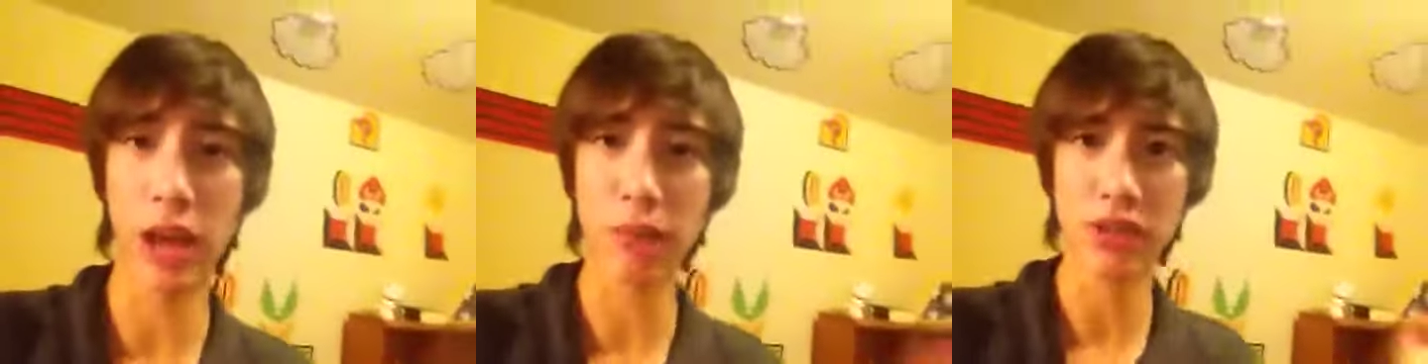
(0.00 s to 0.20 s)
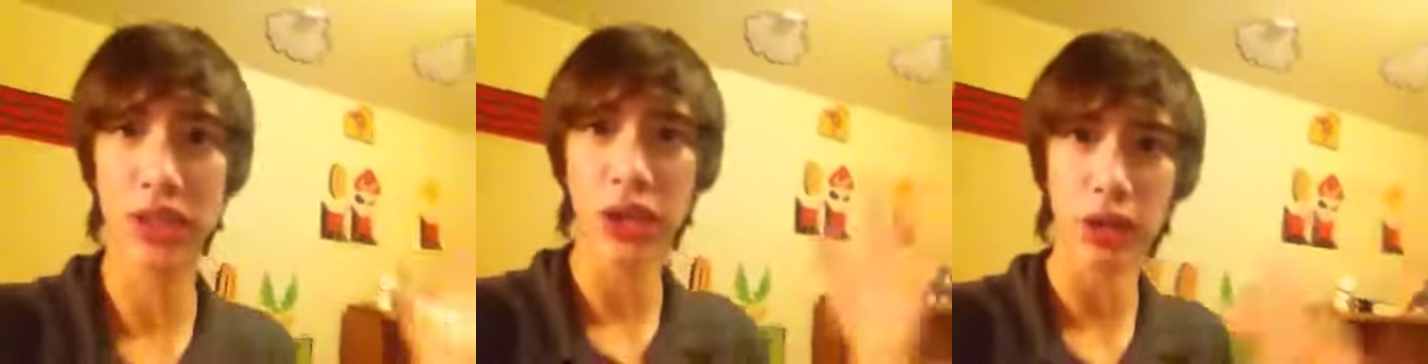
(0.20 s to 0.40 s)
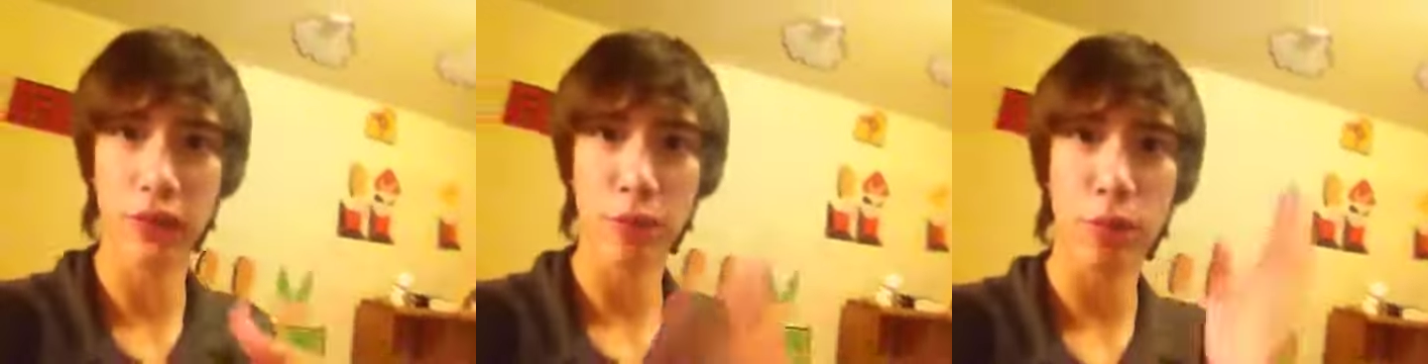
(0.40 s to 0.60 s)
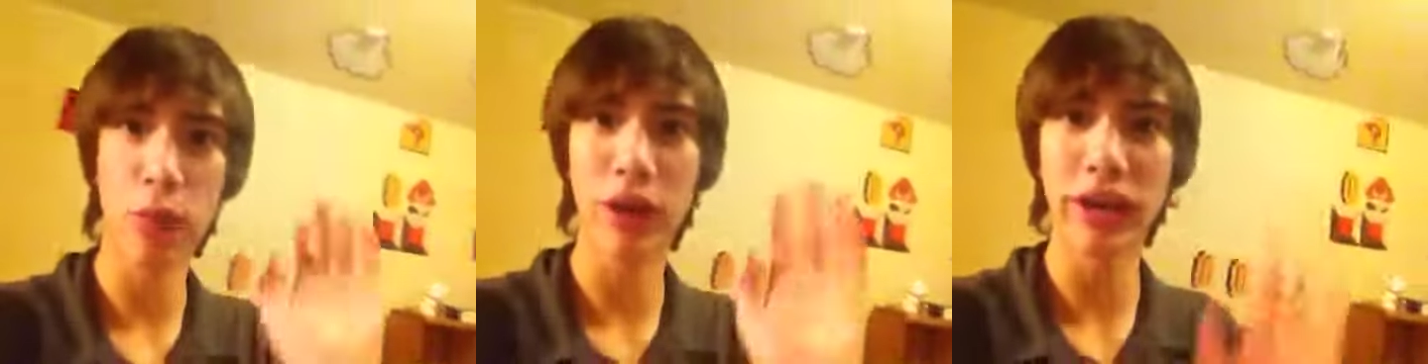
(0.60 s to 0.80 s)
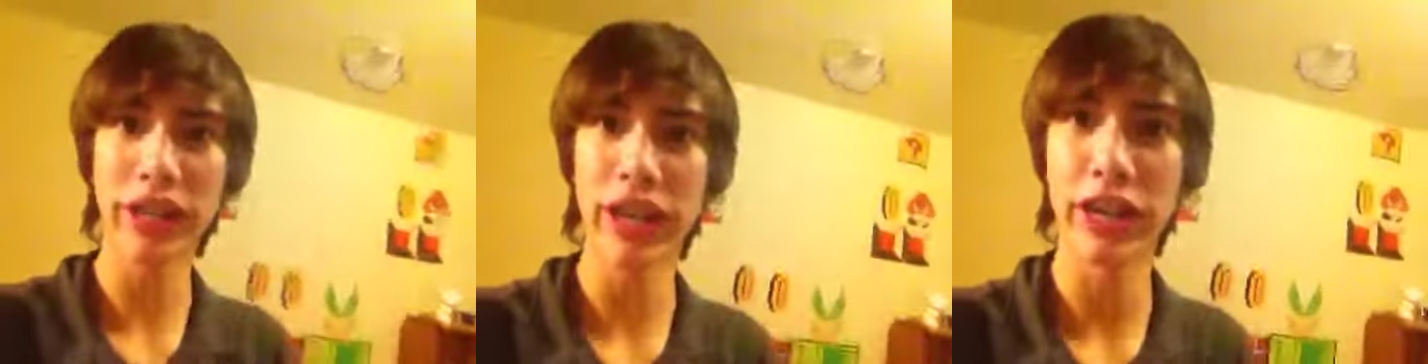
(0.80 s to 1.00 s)
I'm sorry for
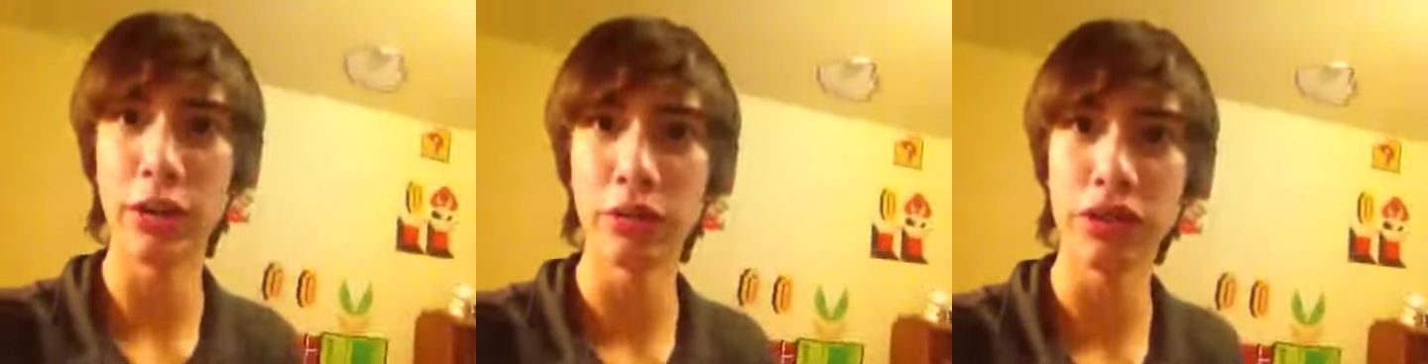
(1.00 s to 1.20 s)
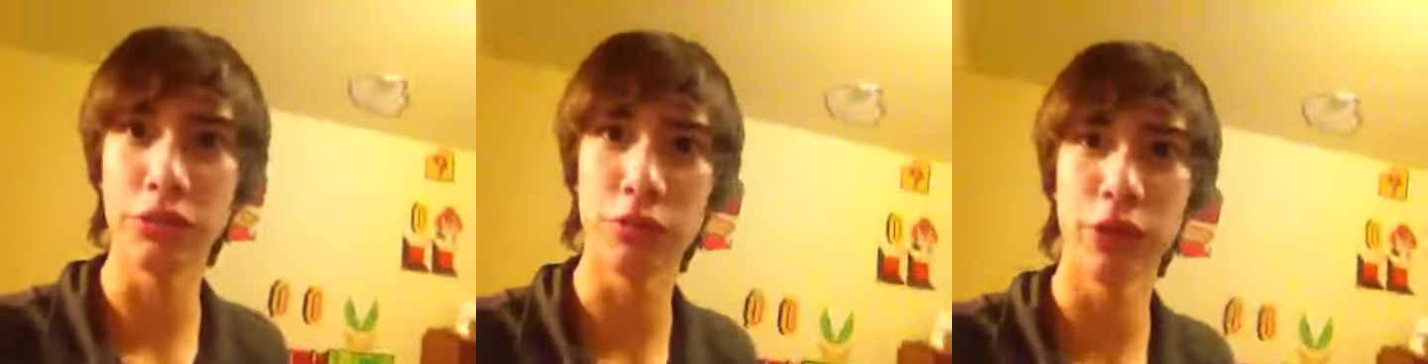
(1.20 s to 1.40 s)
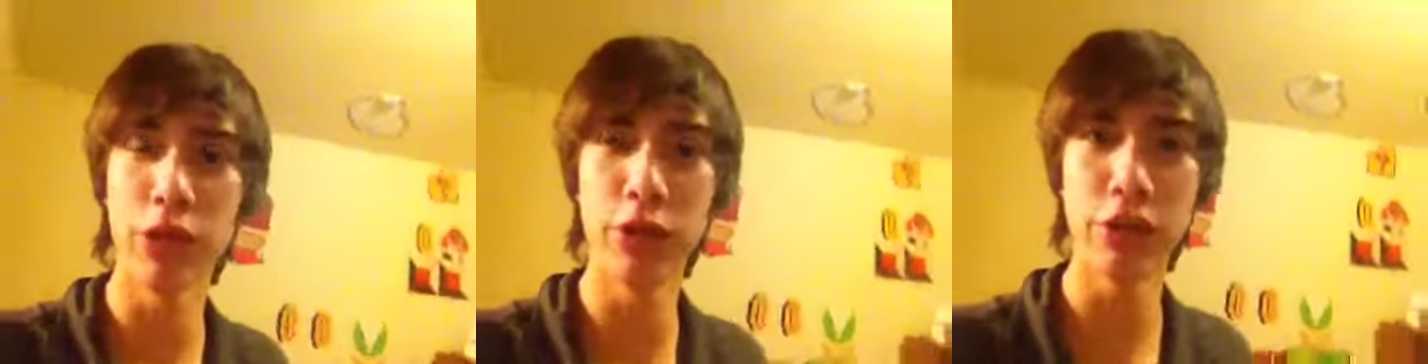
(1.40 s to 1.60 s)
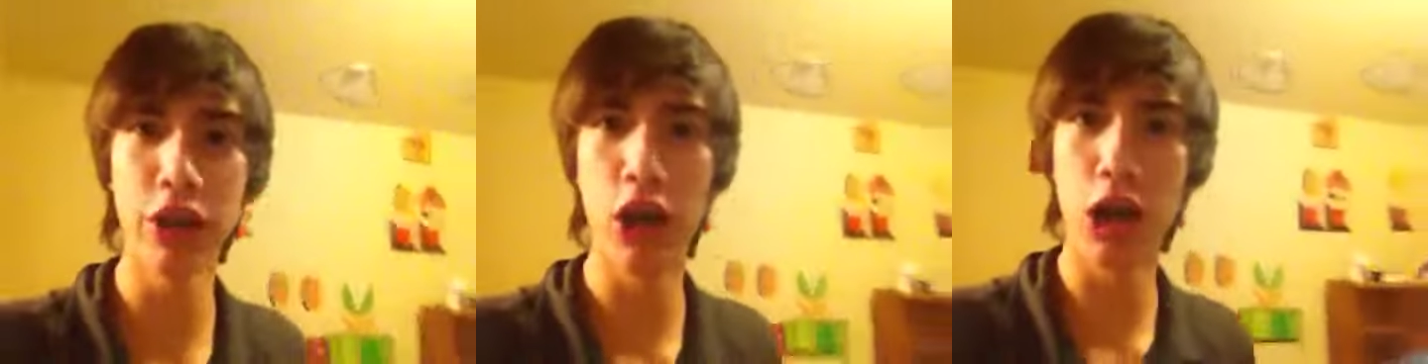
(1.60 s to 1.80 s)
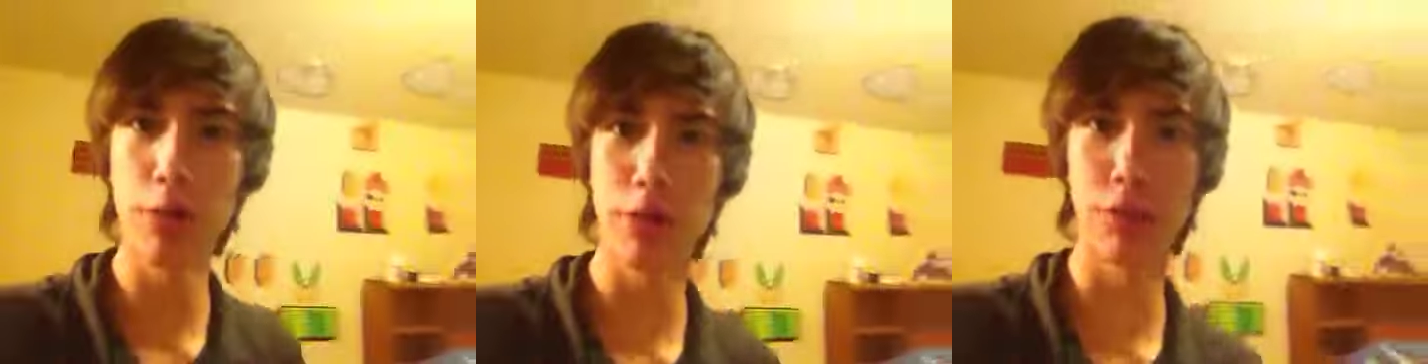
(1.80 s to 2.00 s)
pointing, I know it's rude and
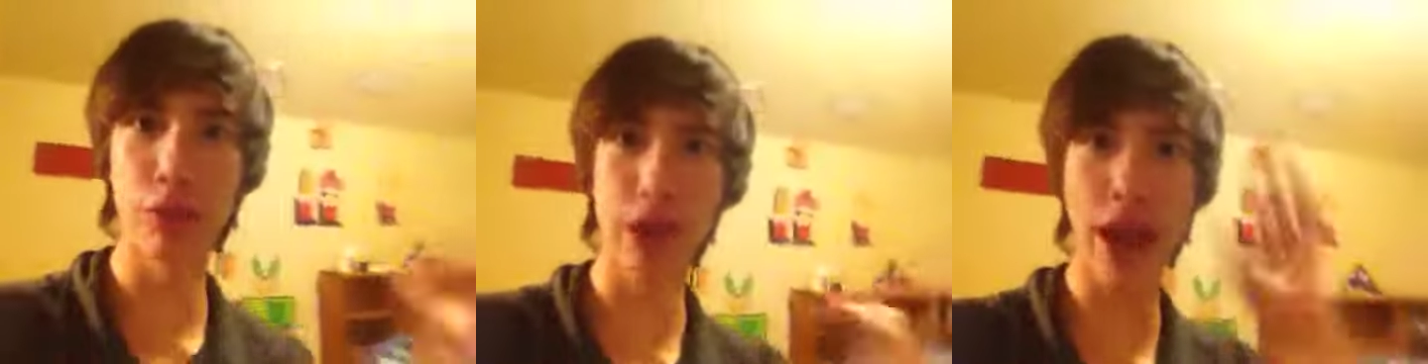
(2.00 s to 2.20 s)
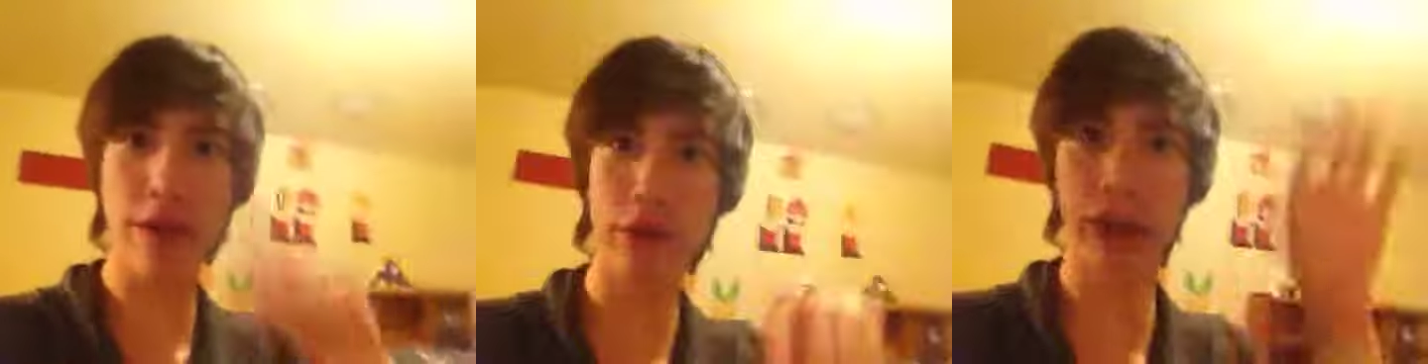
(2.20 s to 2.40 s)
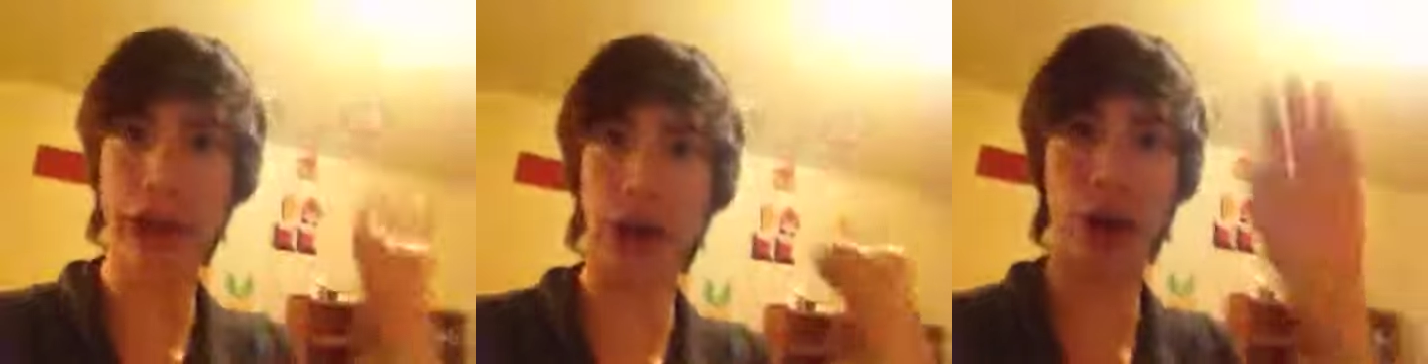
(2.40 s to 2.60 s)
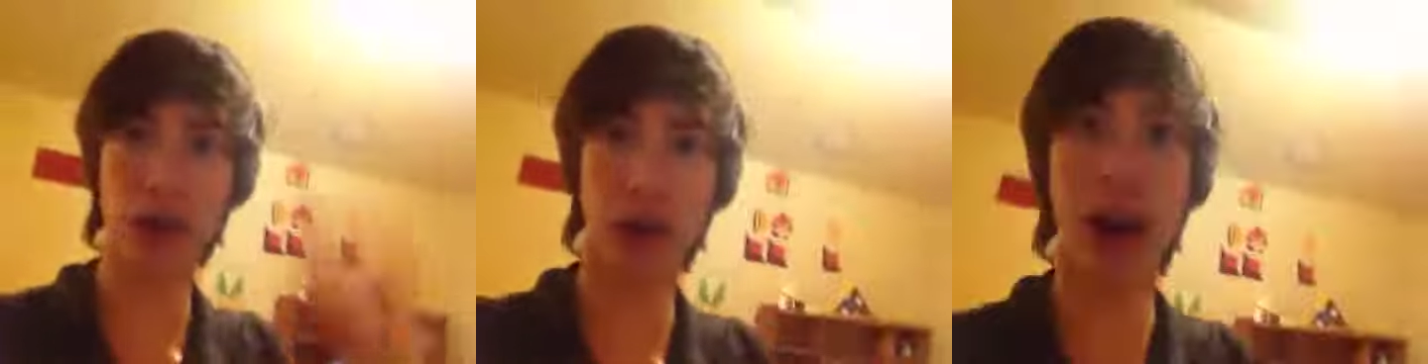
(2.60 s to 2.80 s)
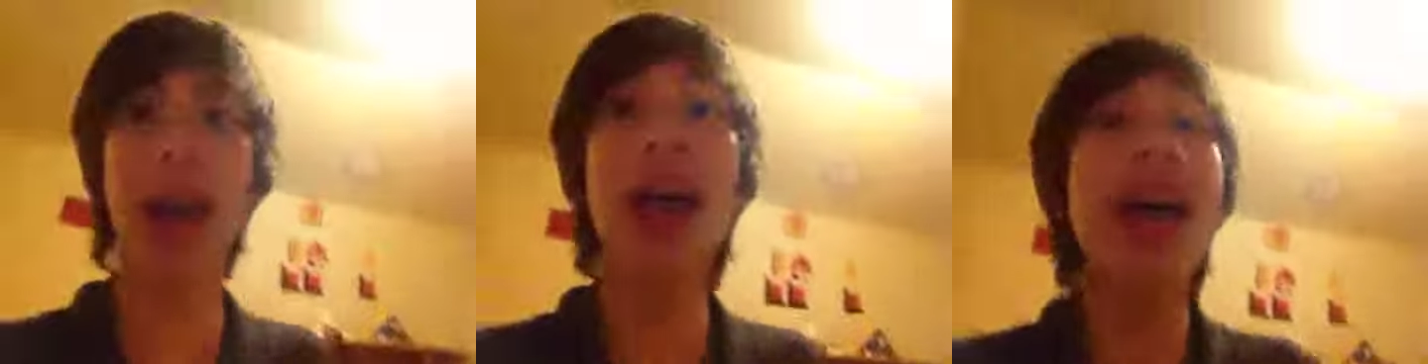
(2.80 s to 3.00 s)
all, but whatever, get
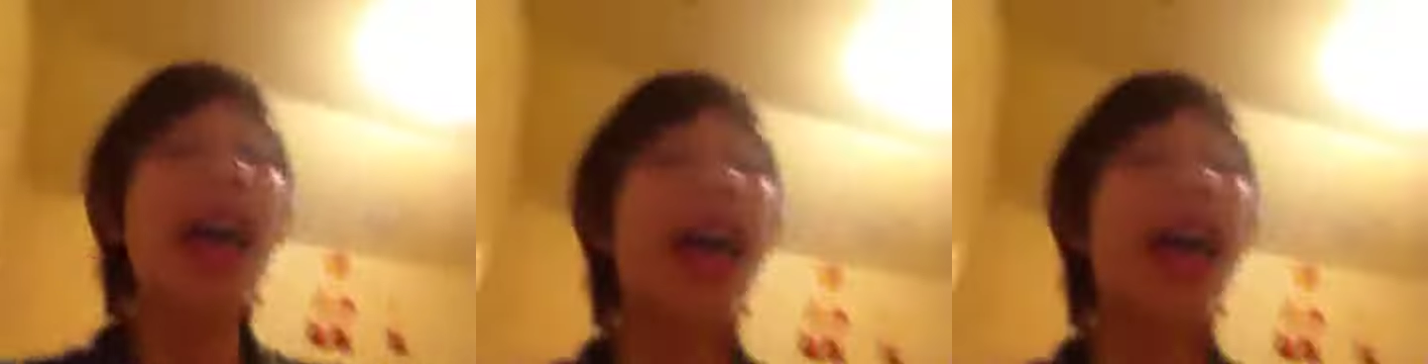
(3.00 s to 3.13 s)
over it.